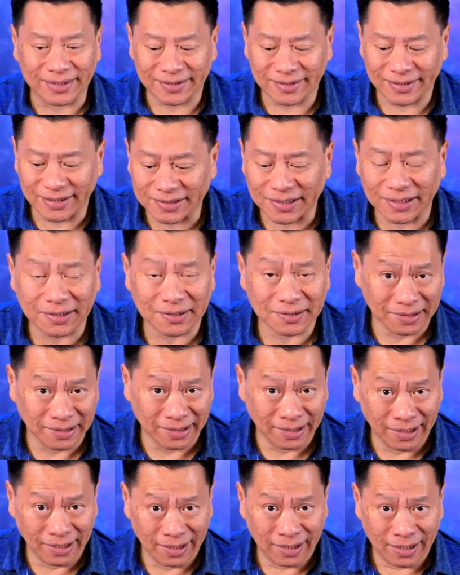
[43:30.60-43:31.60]
All right. That's it.
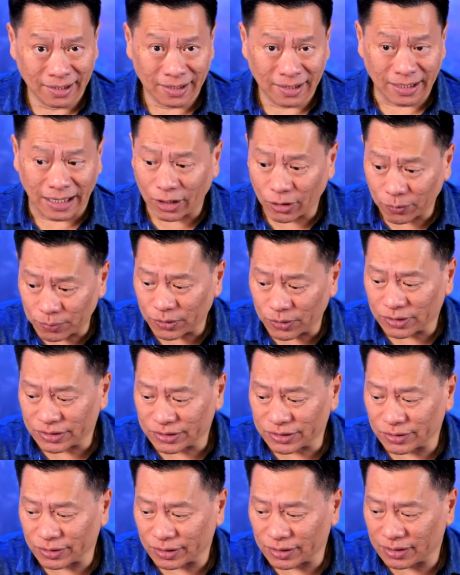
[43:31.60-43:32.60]
I hope
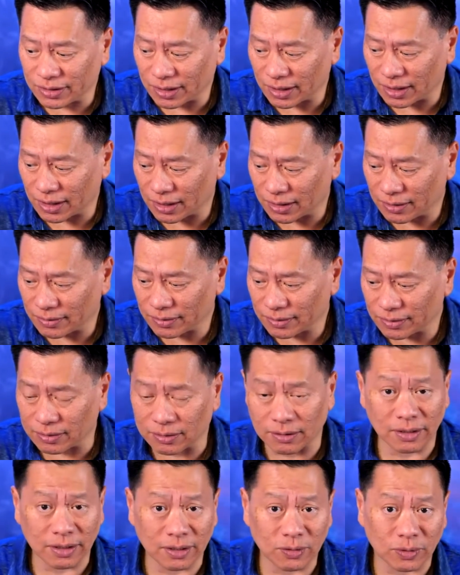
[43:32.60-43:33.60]
you understood
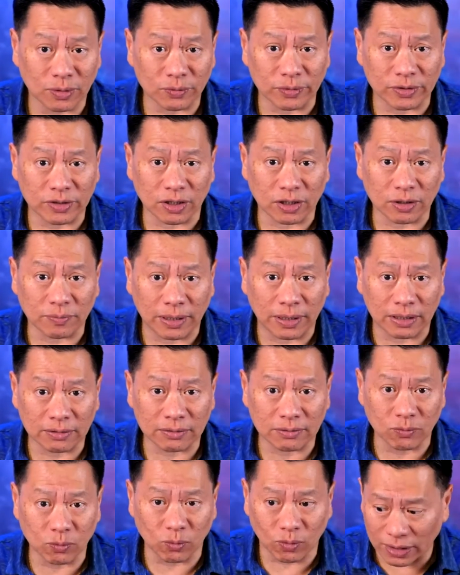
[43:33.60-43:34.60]
earlier what we talked
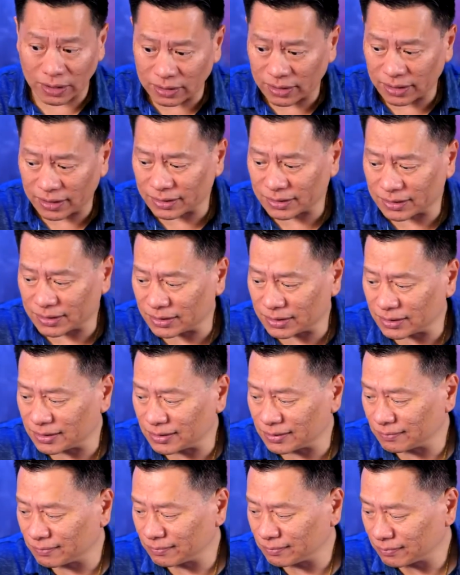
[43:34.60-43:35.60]
about.
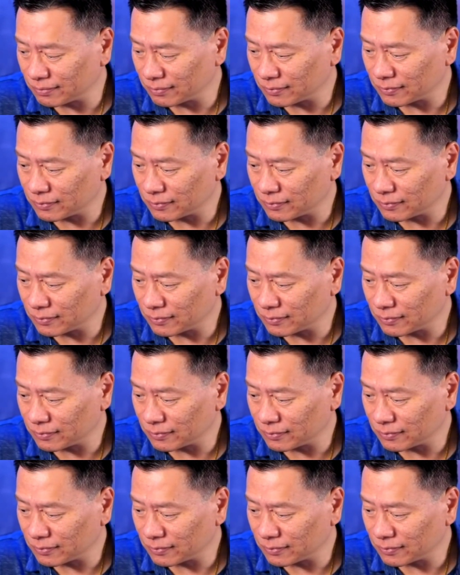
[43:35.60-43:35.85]
Oneness,